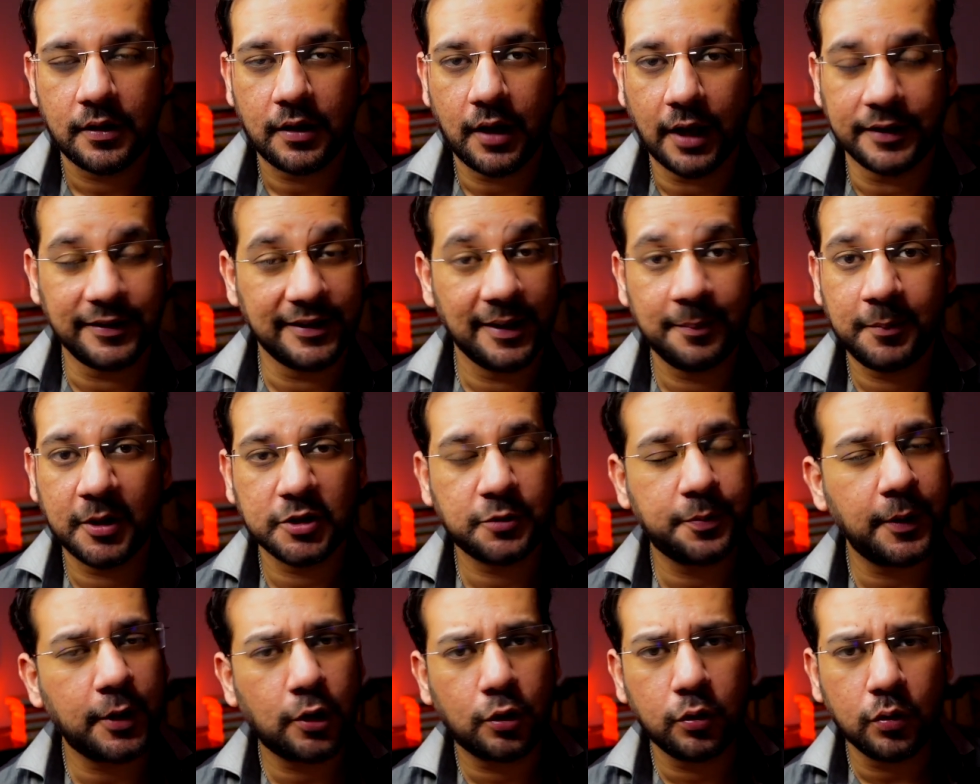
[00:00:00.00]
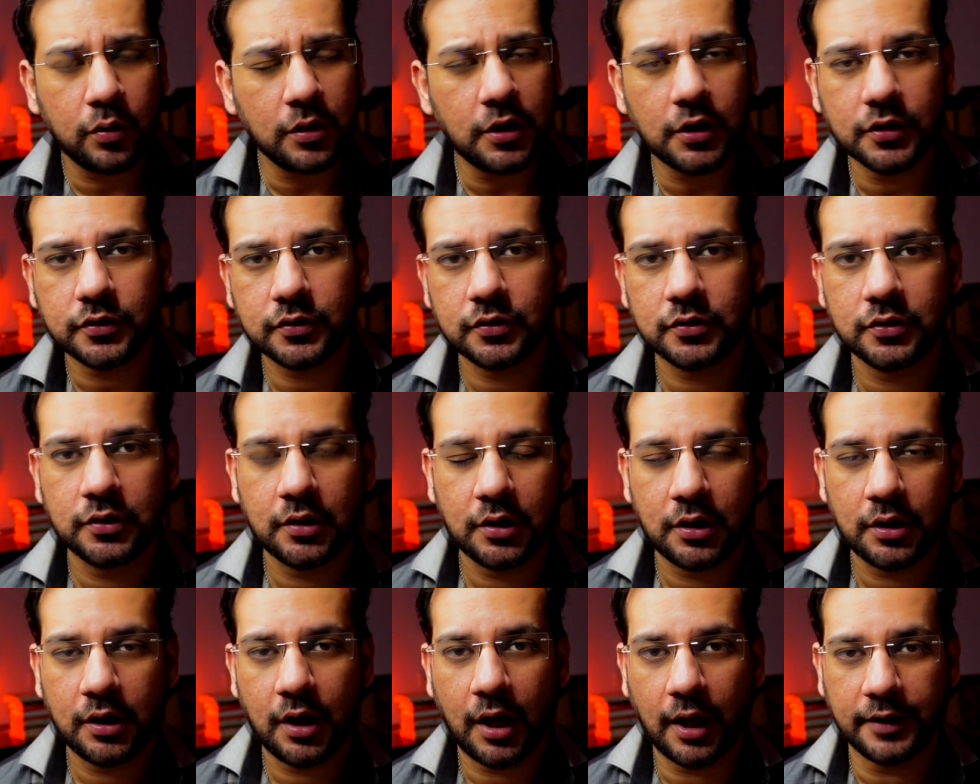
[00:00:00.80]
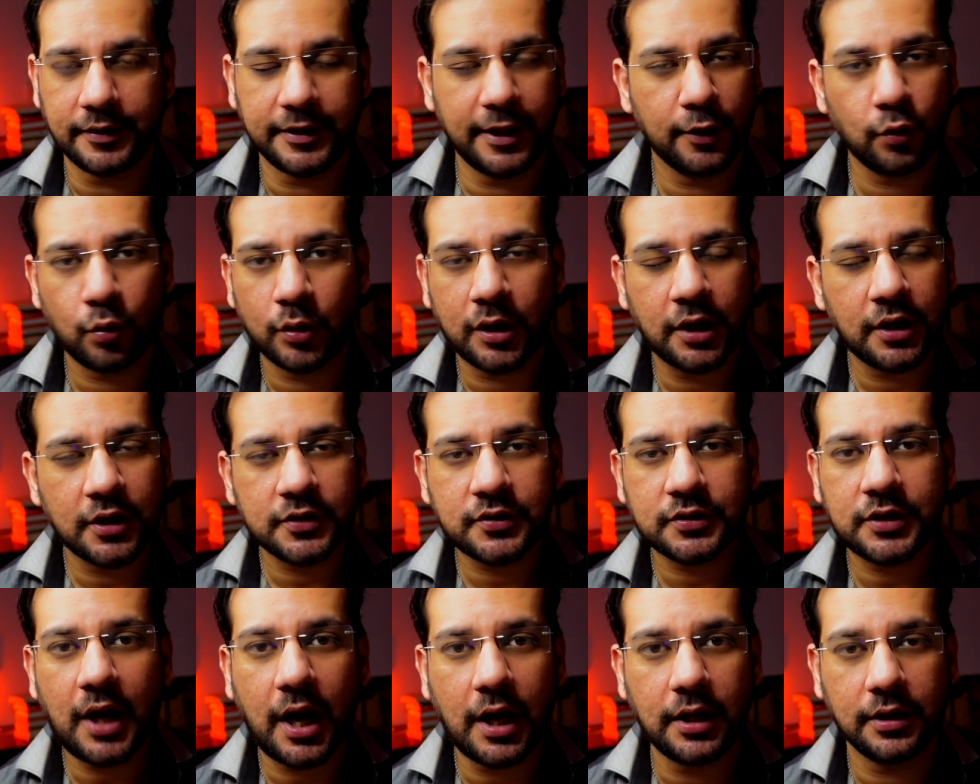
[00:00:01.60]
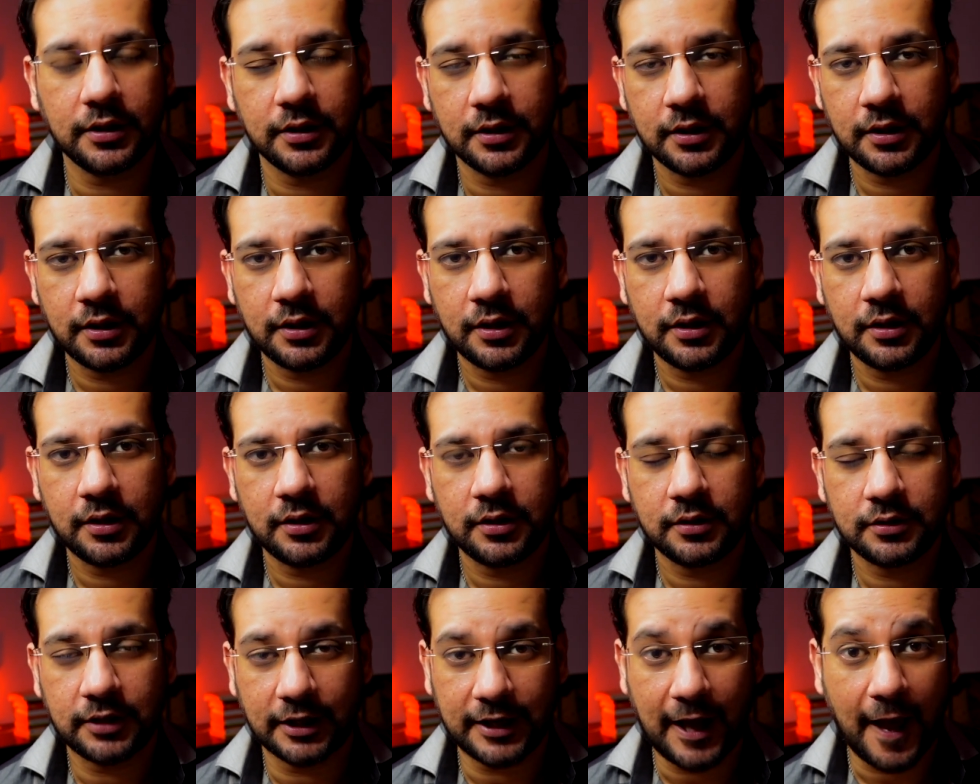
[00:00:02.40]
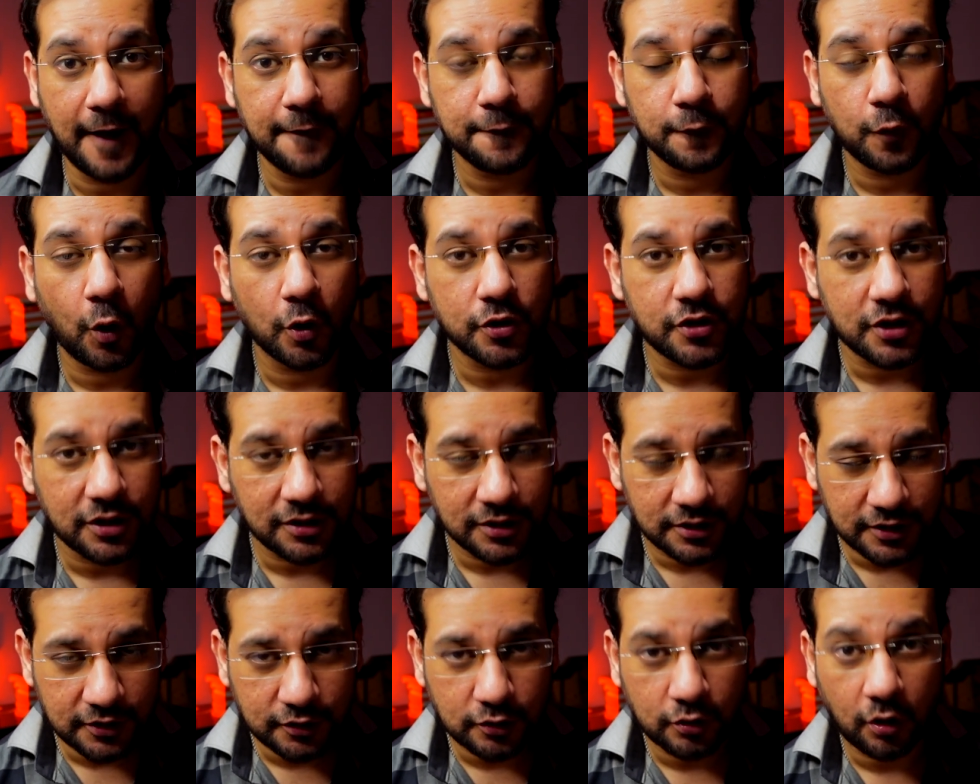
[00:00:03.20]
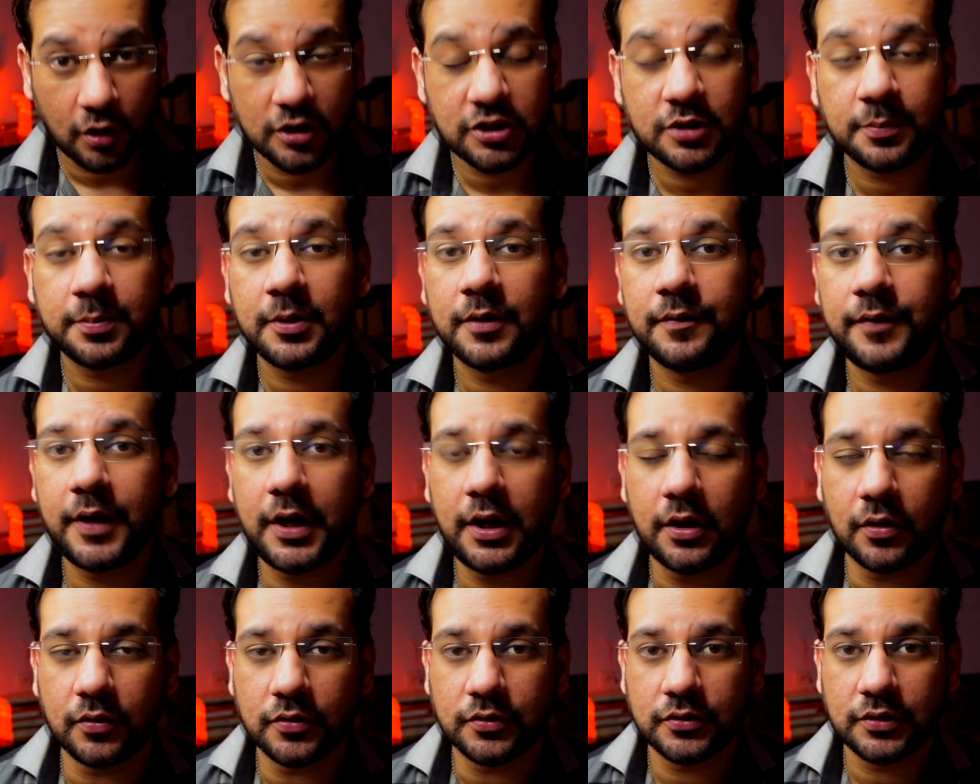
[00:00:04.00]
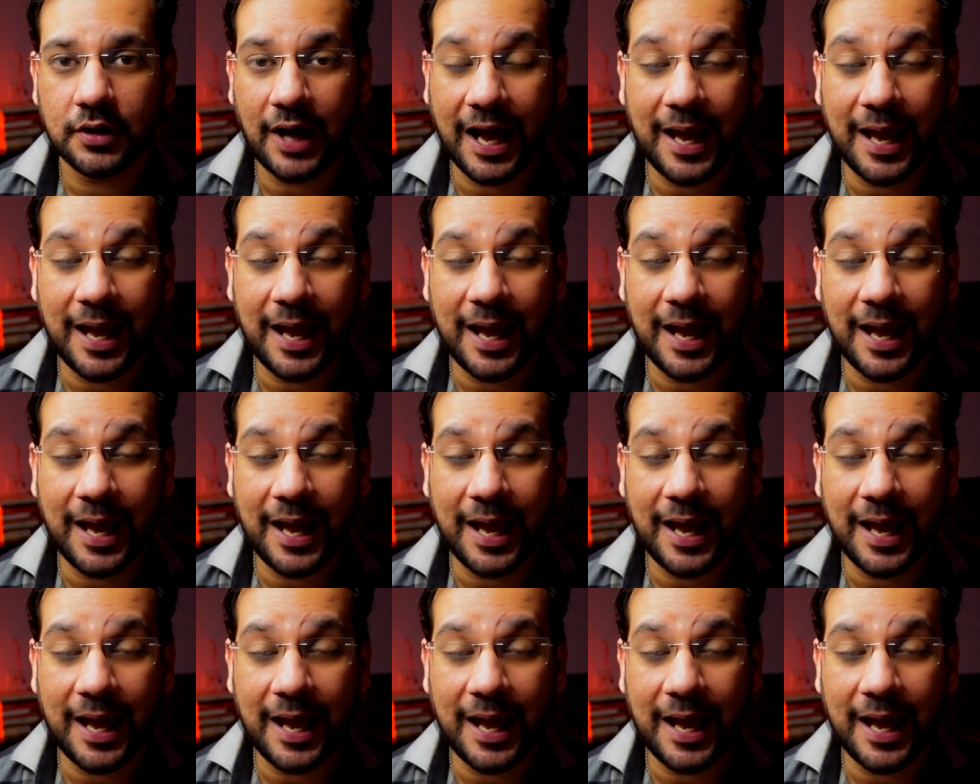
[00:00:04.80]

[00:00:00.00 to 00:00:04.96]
And they must be clueless and they don't understand. But I am watching these knowledgeable videos.